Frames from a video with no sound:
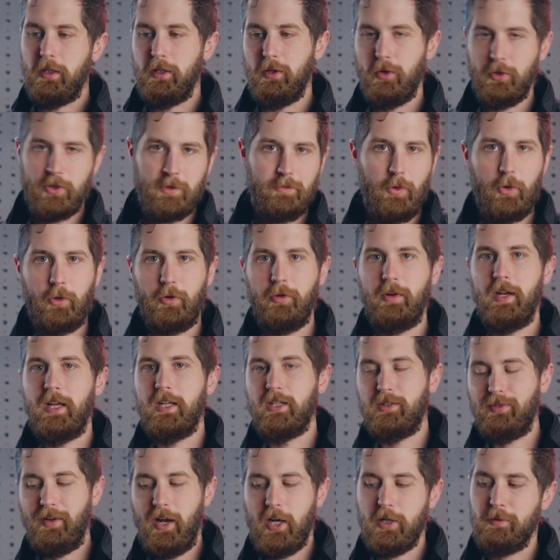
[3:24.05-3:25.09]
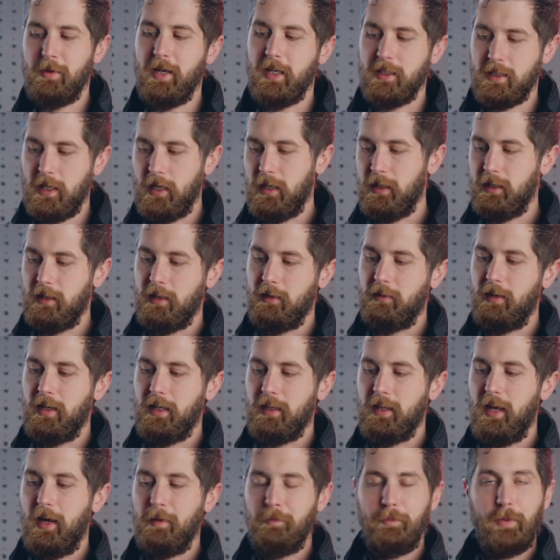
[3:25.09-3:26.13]
you know, smoke grenades, flashbangs, anything
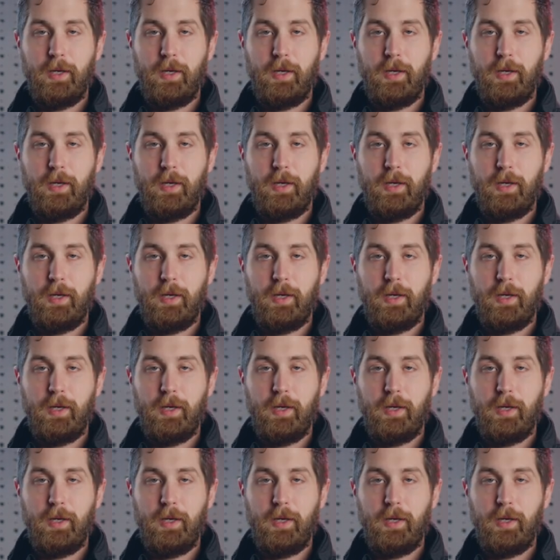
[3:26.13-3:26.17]
like that.